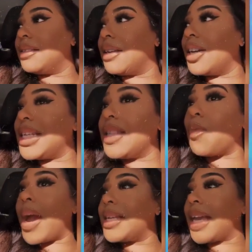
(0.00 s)
Her teeth
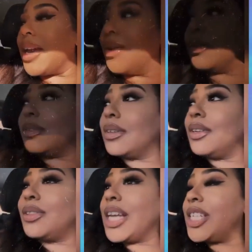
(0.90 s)
white as hell.
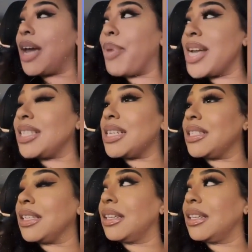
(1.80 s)
You think she had braces?